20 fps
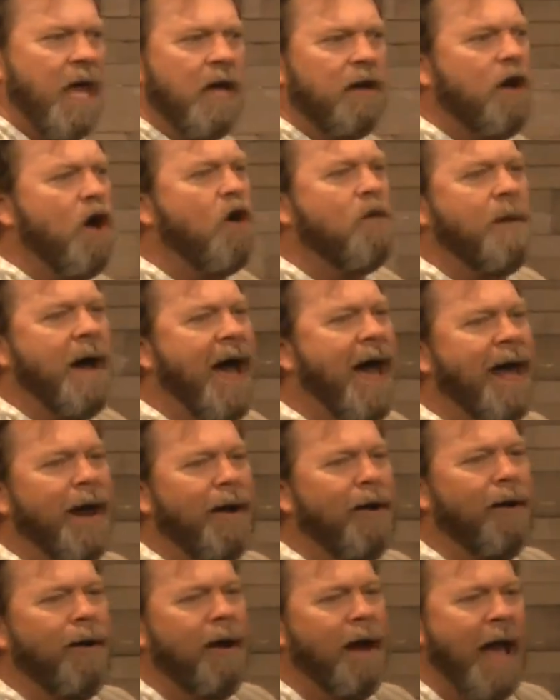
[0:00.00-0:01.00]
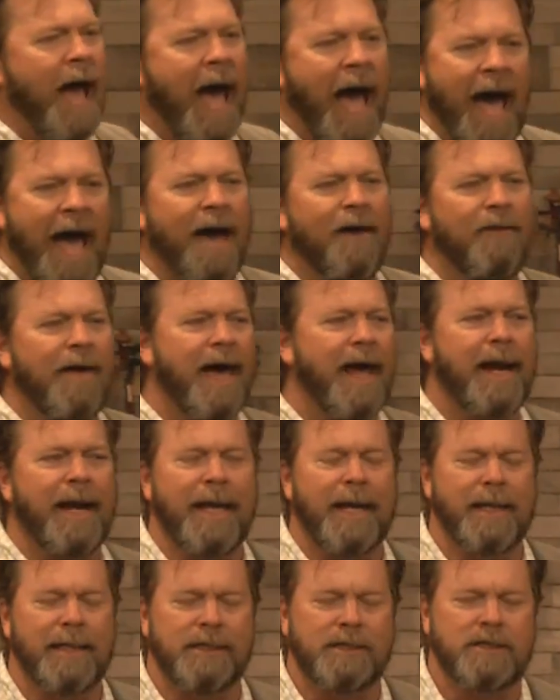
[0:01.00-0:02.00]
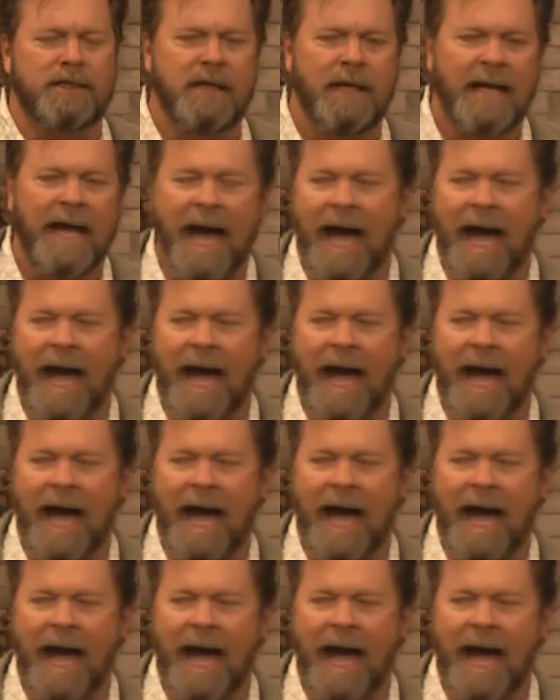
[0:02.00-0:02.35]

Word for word: no matter how that is,